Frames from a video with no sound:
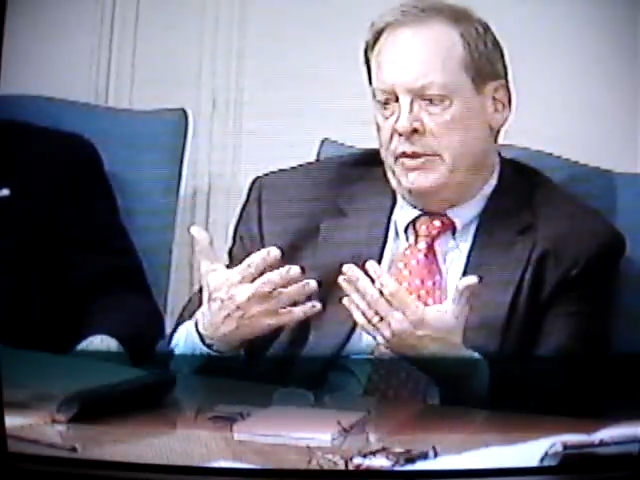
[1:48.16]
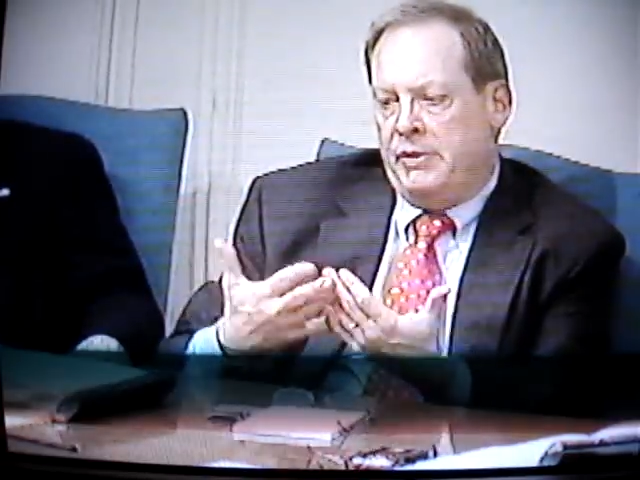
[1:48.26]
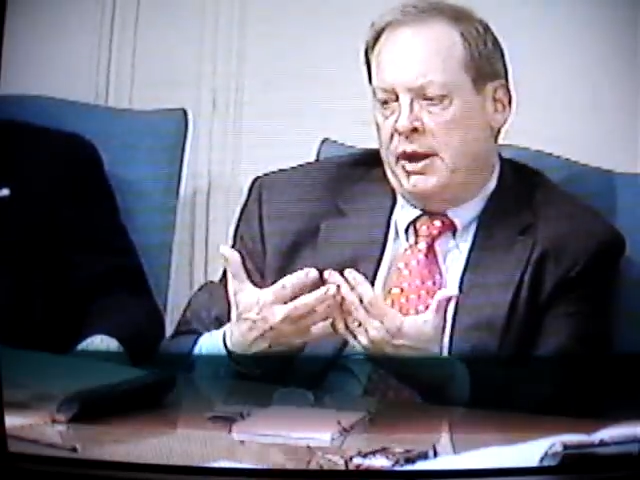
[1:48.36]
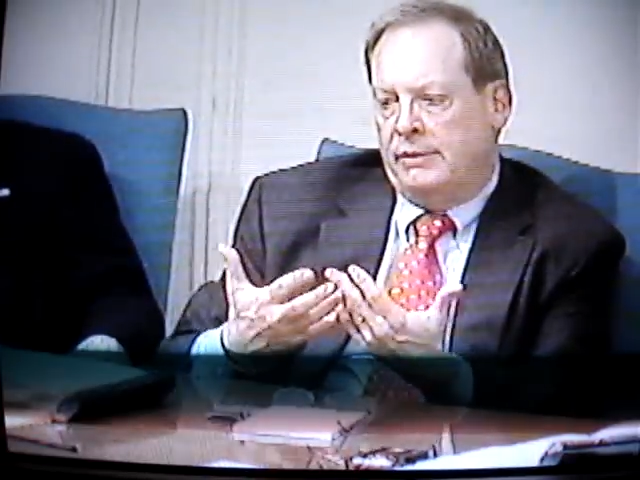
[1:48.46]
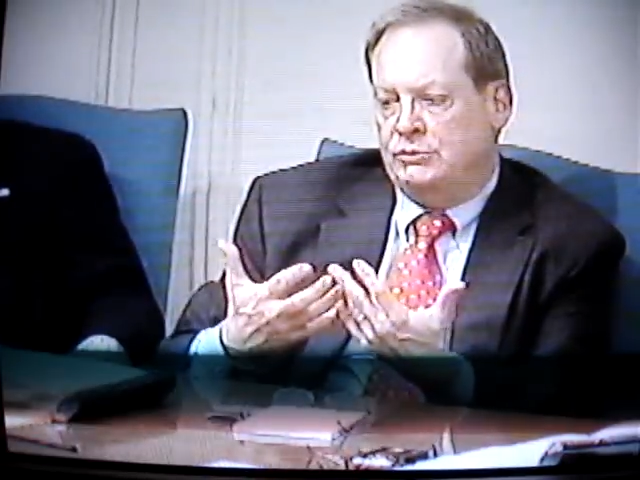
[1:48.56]

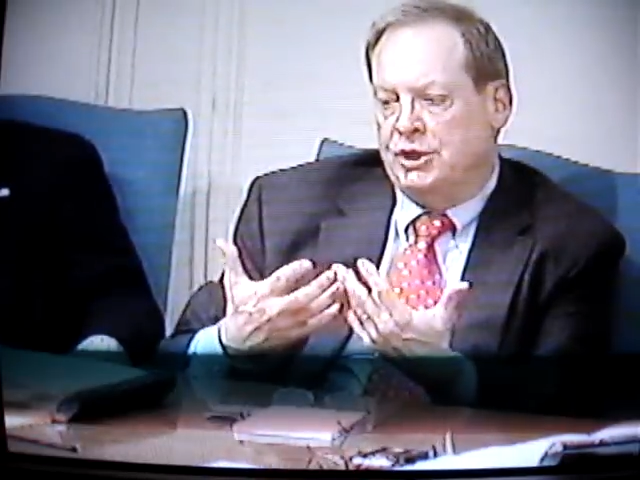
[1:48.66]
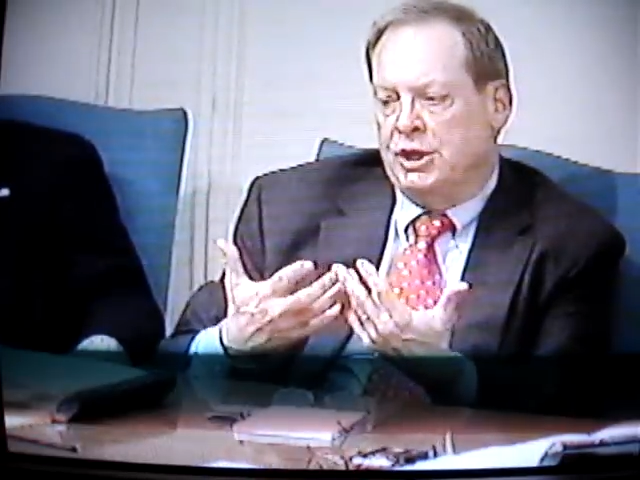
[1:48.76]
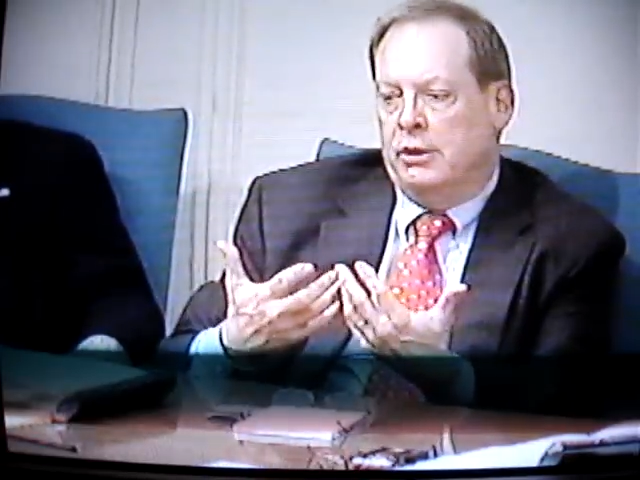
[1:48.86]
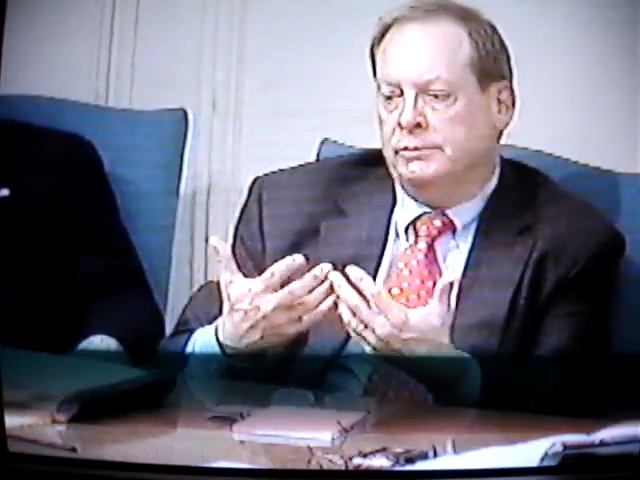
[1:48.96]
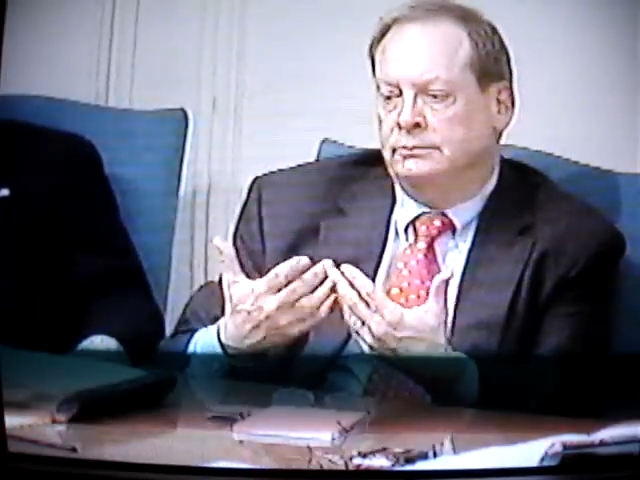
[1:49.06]

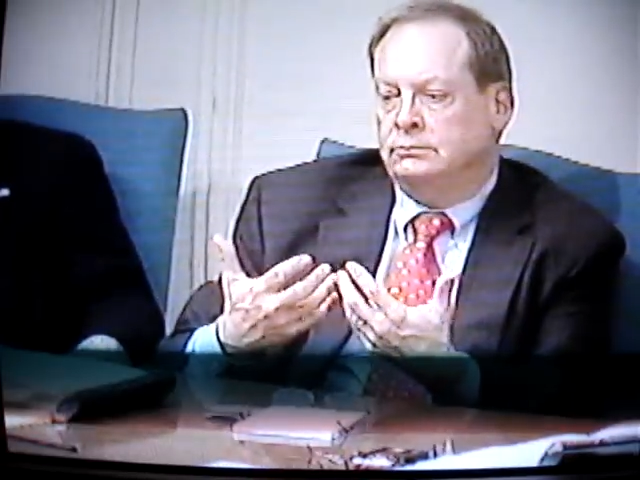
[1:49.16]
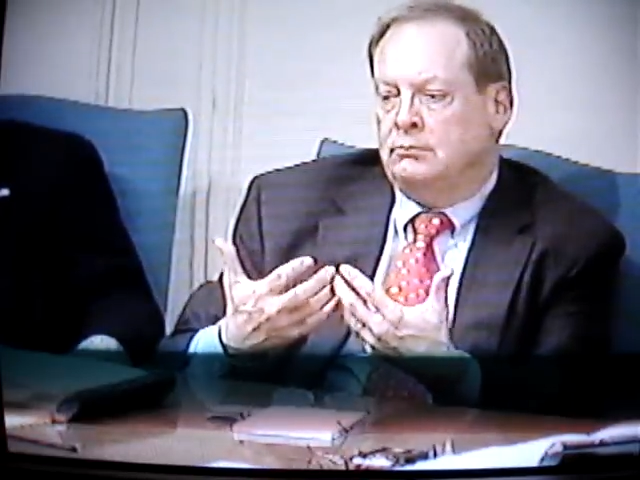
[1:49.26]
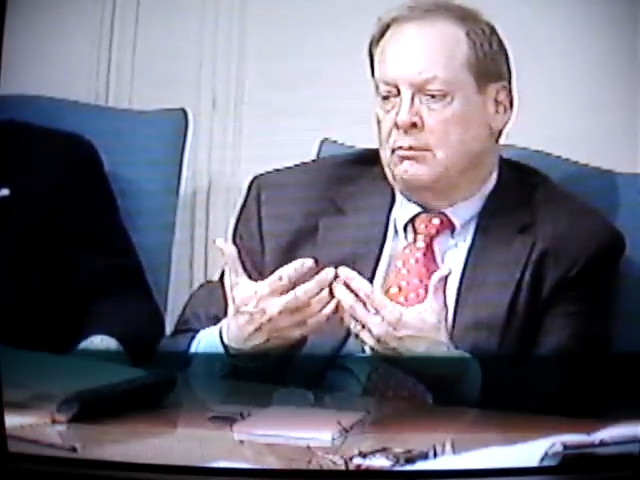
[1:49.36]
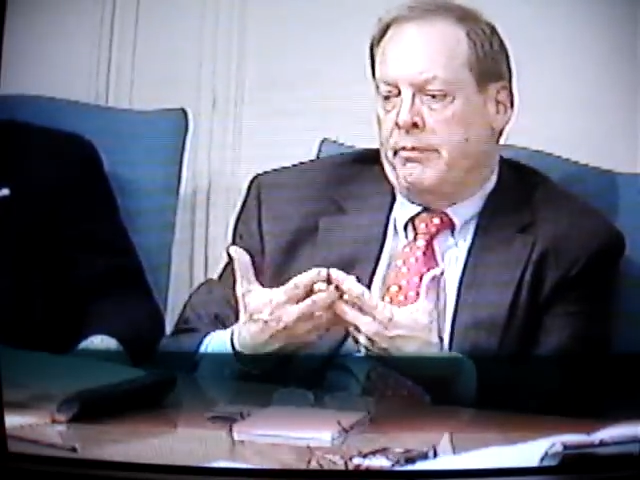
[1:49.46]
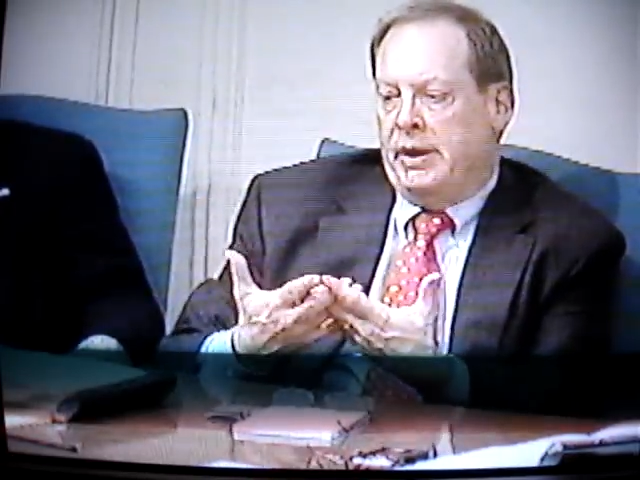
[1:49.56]
Joe,
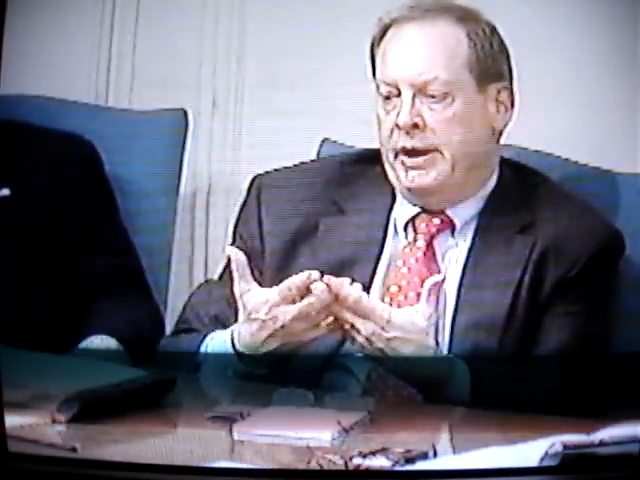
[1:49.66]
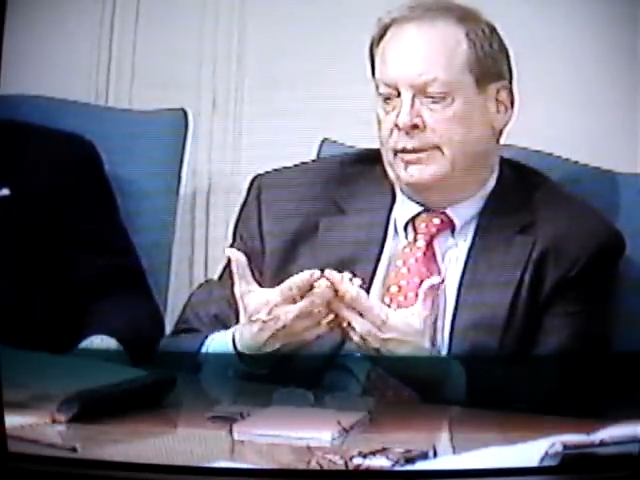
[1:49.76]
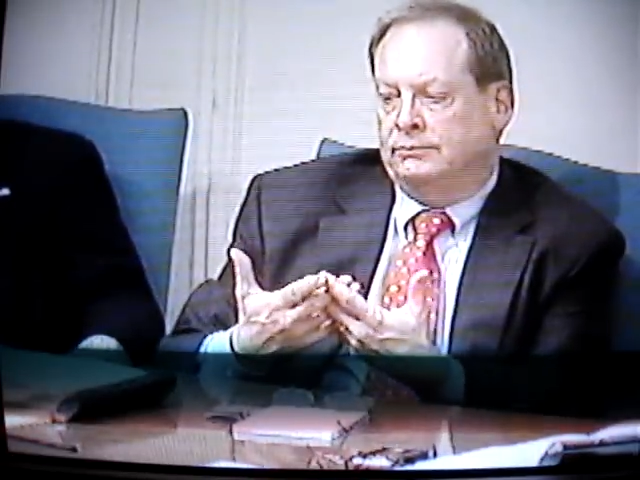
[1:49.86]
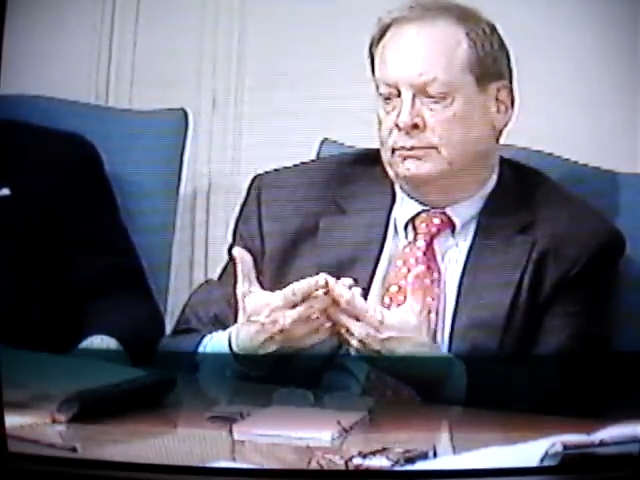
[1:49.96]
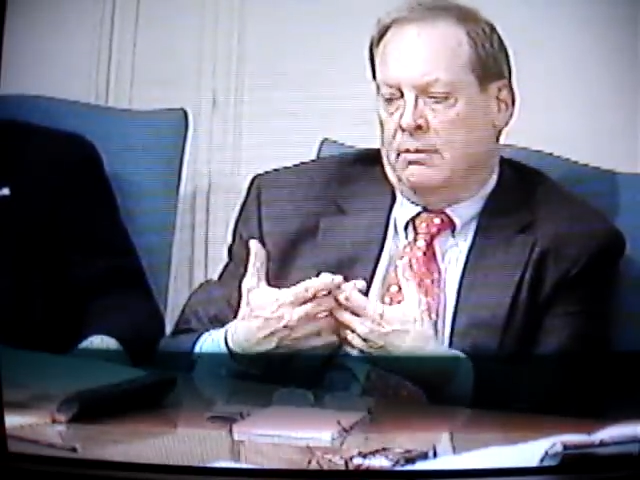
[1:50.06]

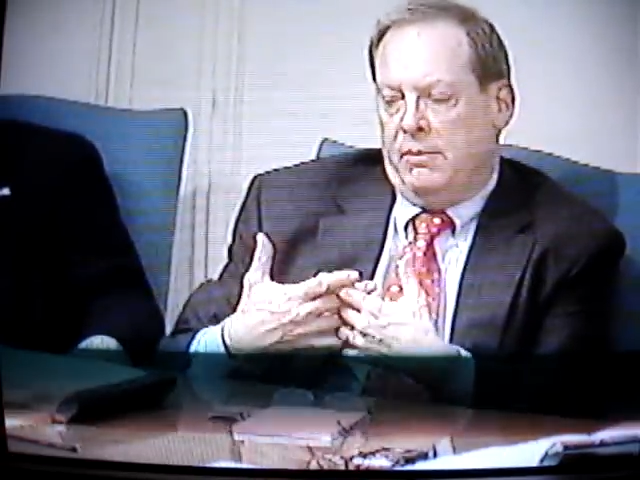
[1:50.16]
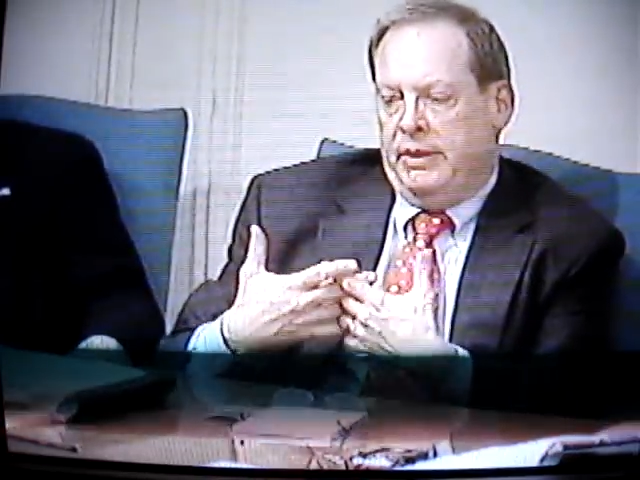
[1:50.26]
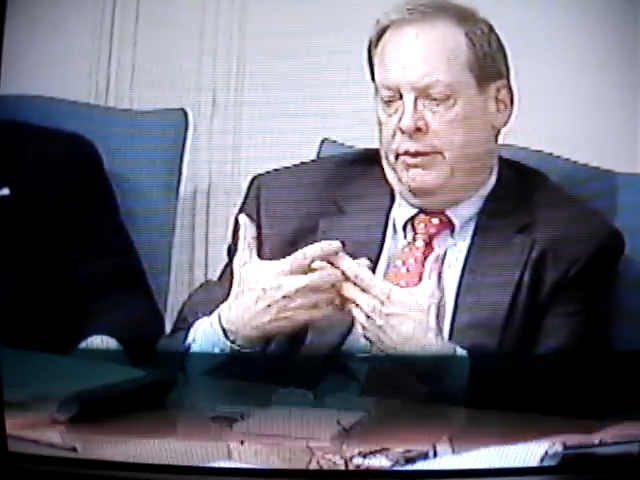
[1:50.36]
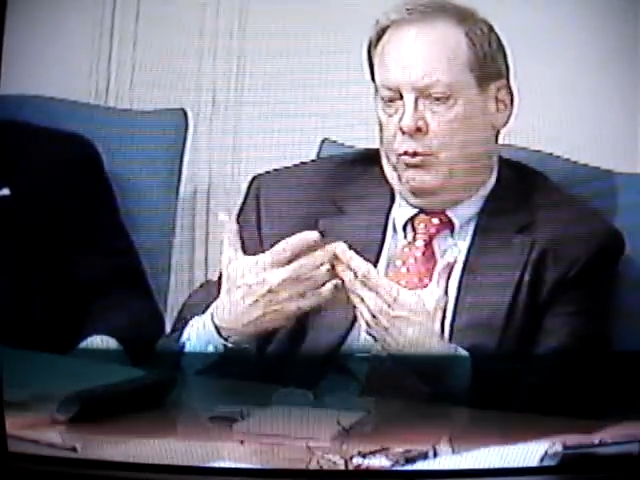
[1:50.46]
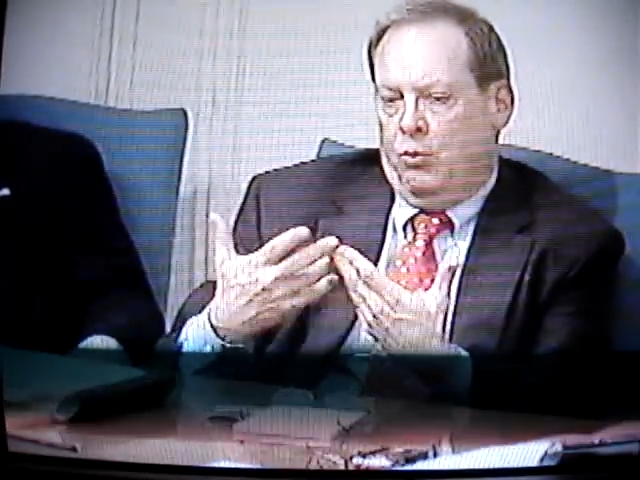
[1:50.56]

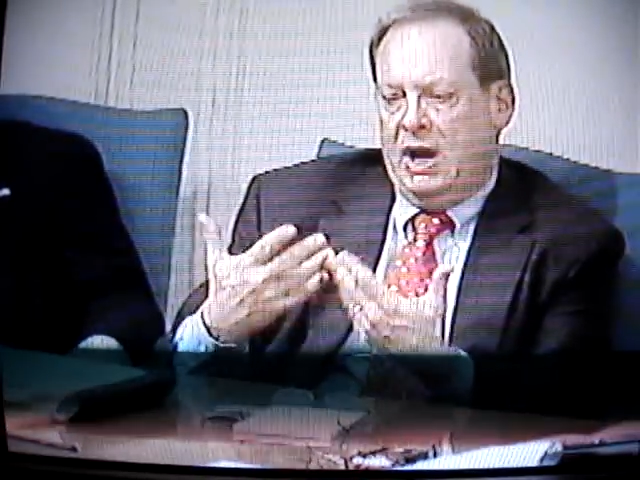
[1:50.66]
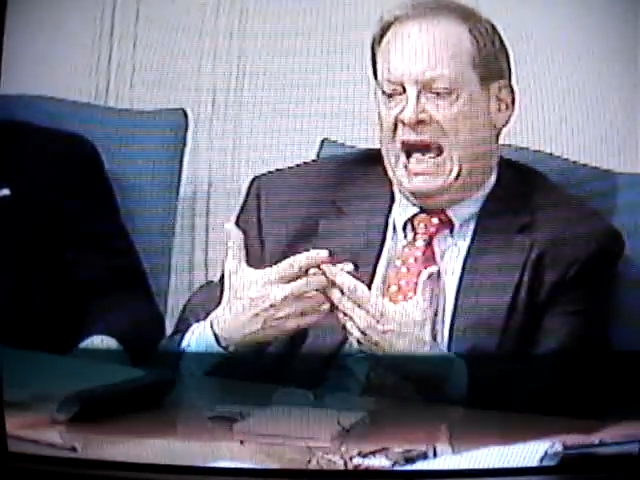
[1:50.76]
what